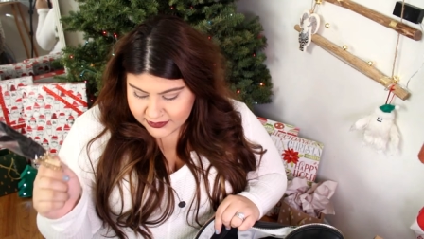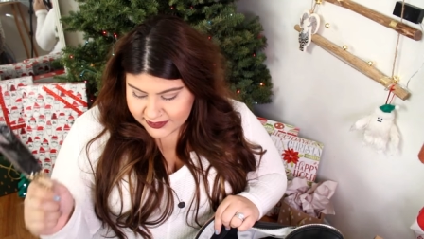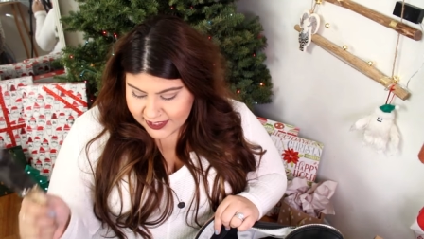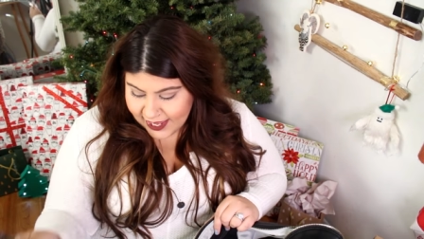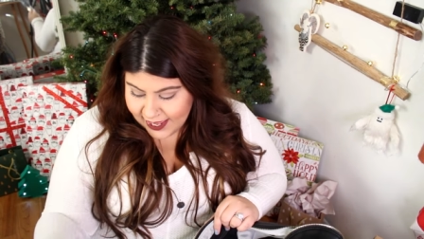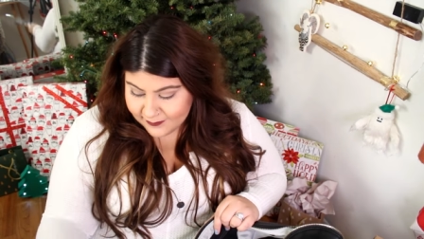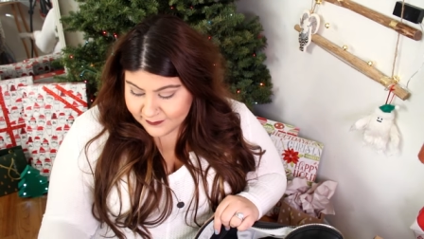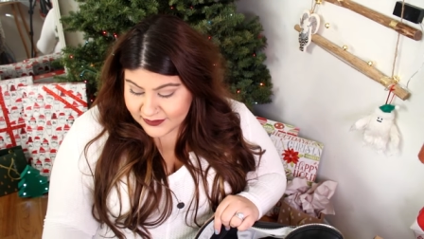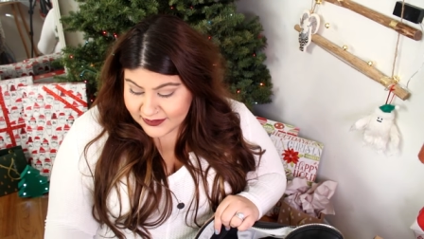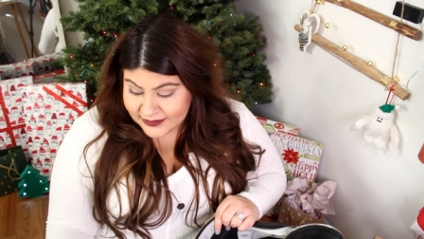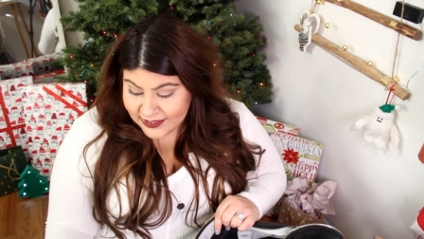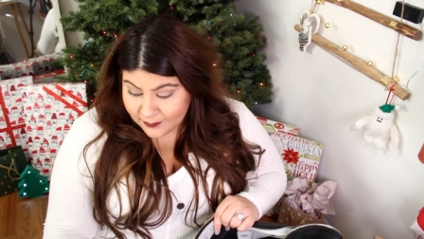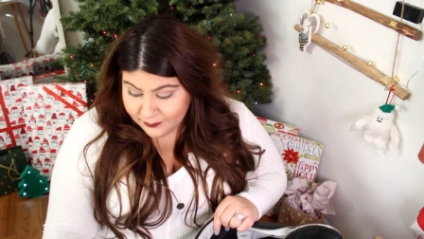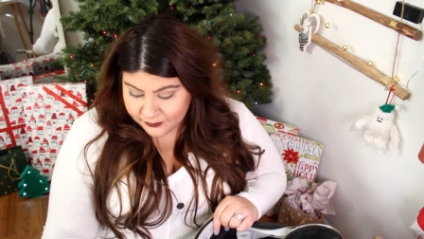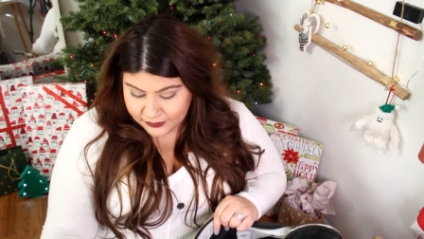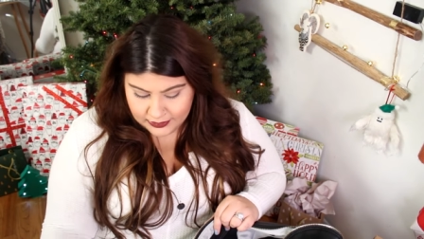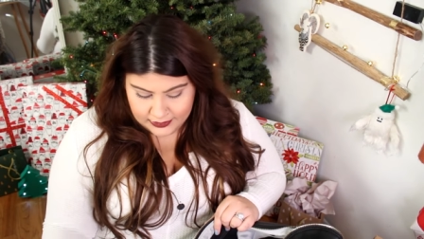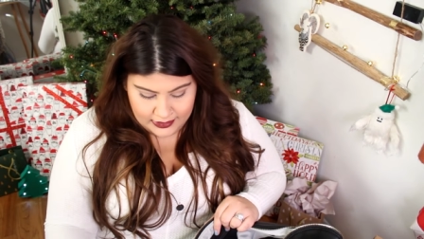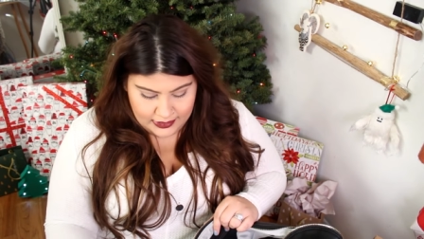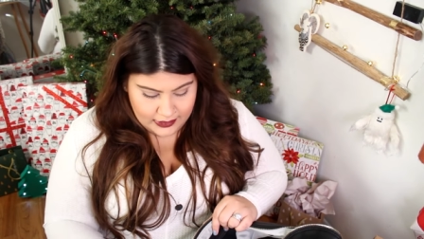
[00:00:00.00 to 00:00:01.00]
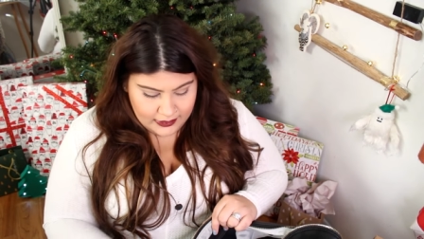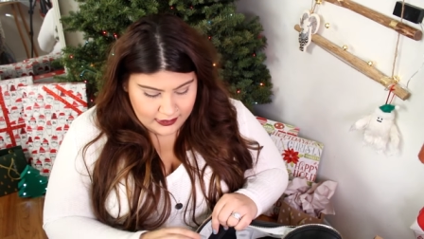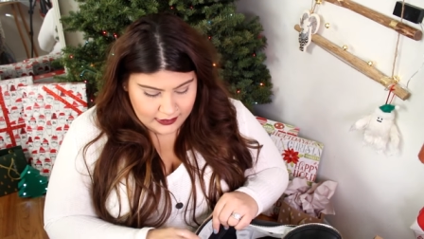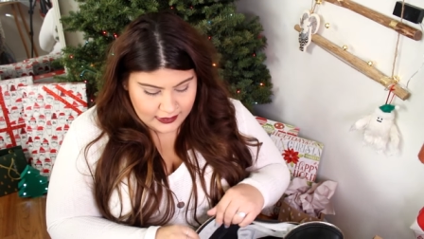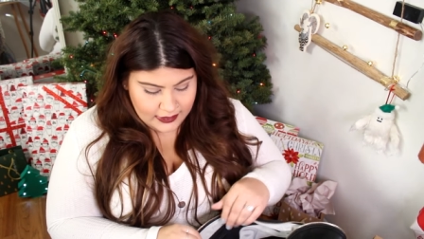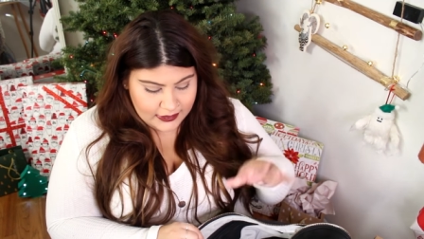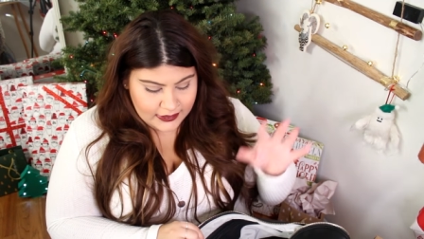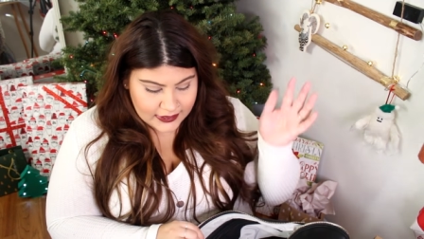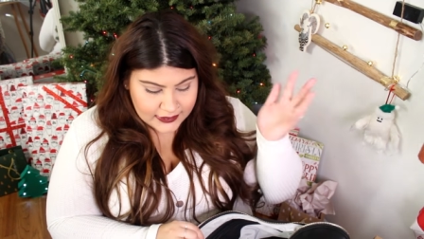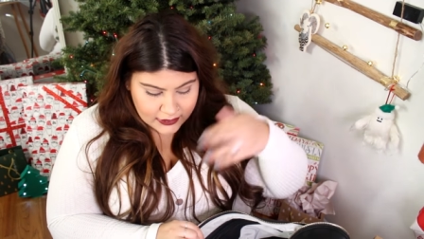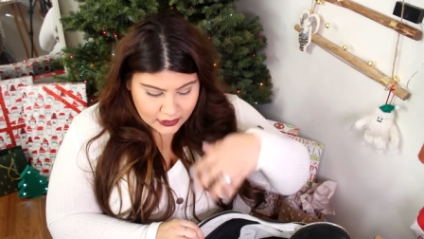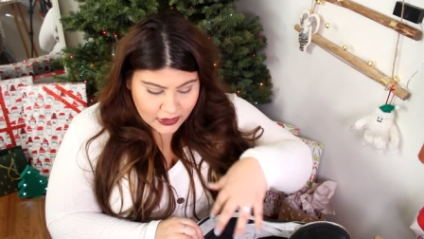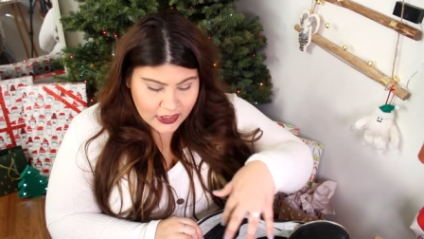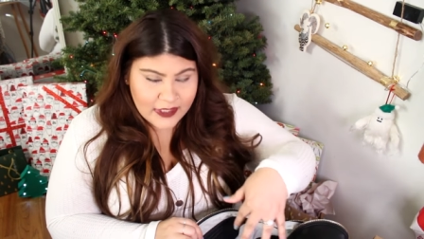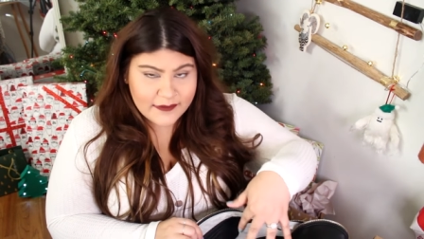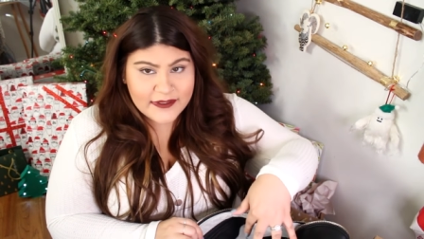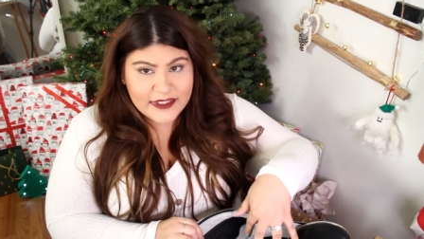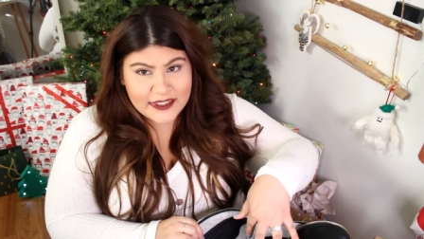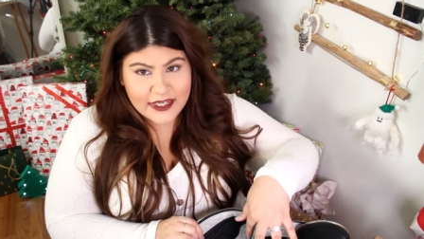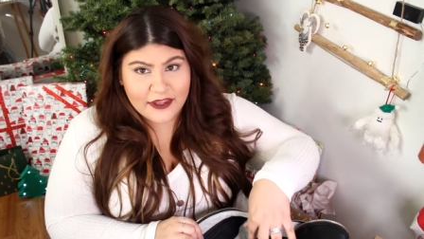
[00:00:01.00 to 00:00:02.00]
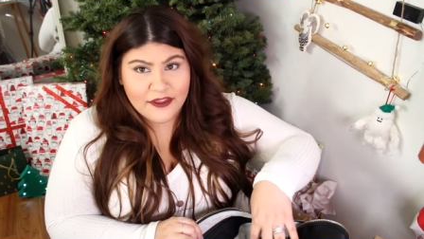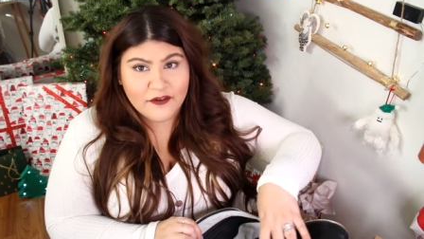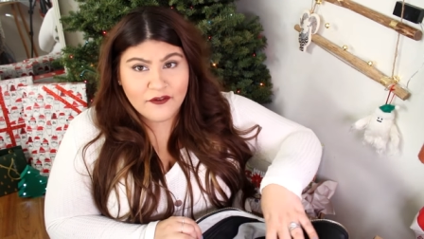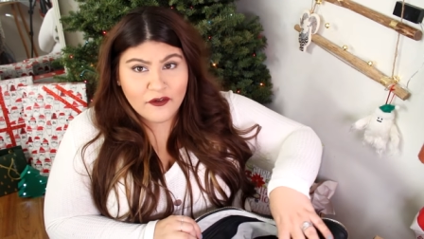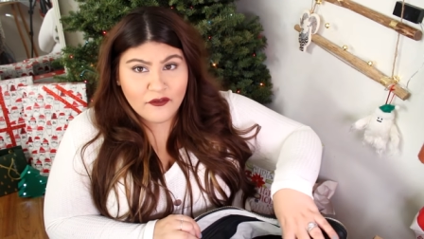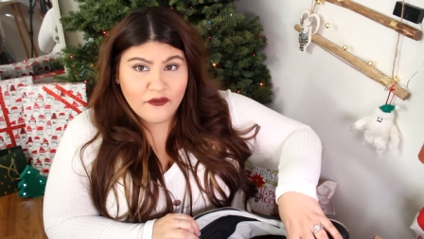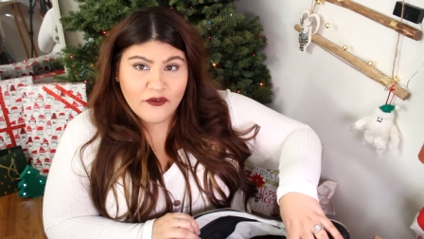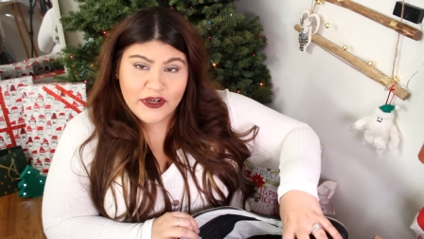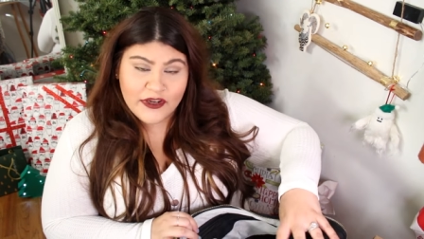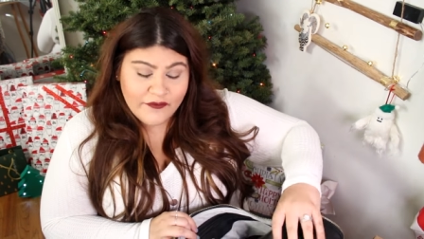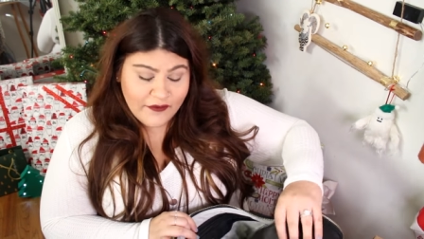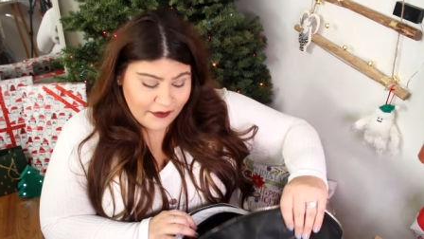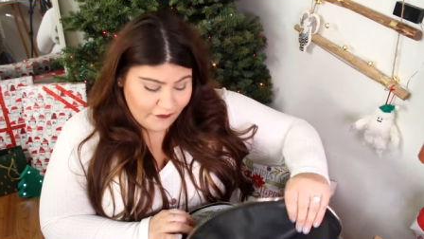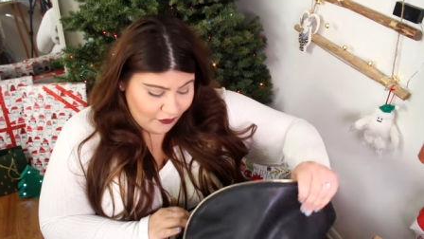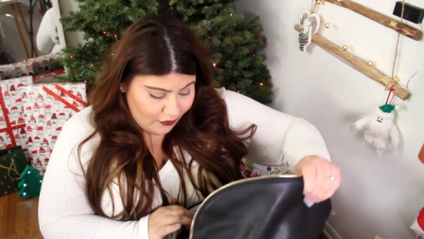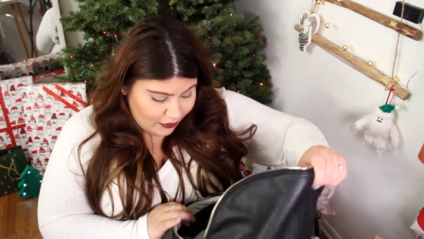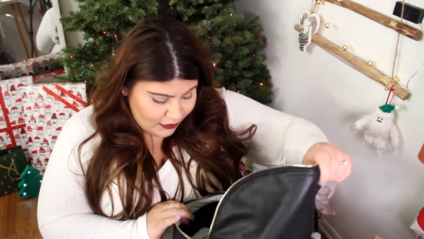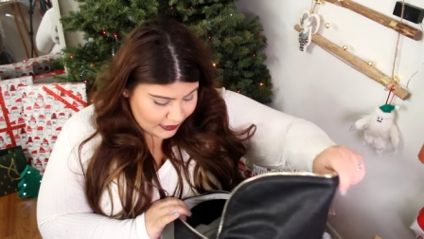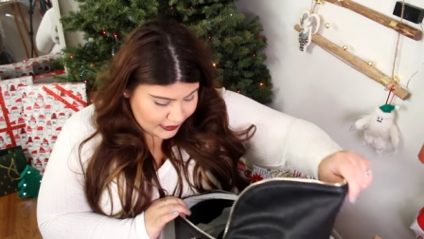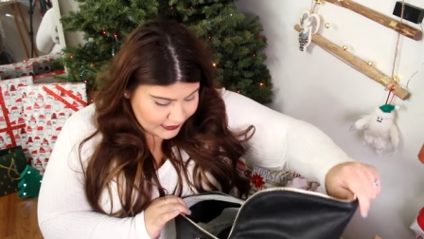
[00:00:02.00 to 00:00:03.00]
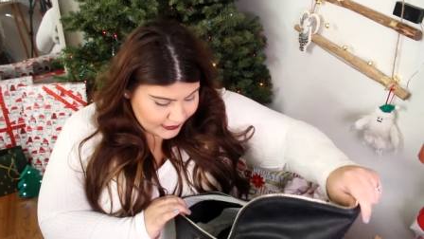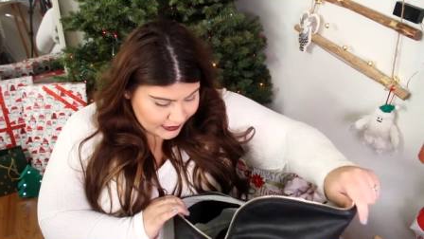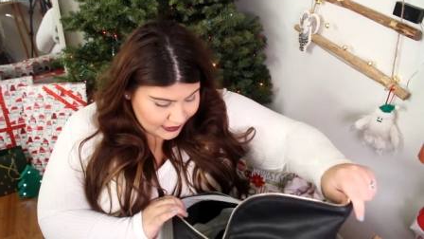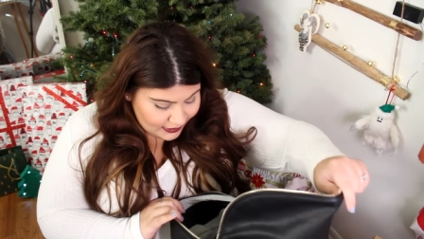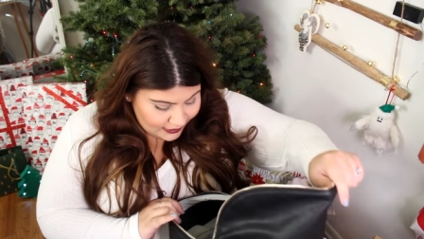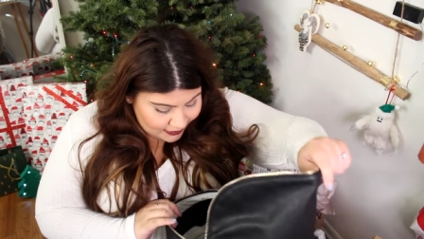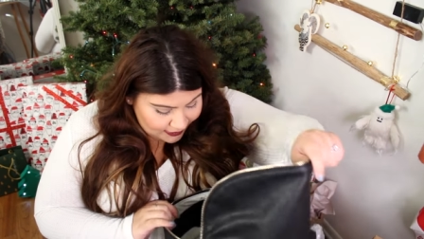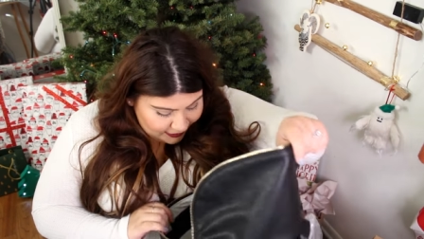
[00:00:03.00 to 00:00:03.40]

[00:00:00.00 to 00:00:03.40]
tabs separately. This all comes together for $45.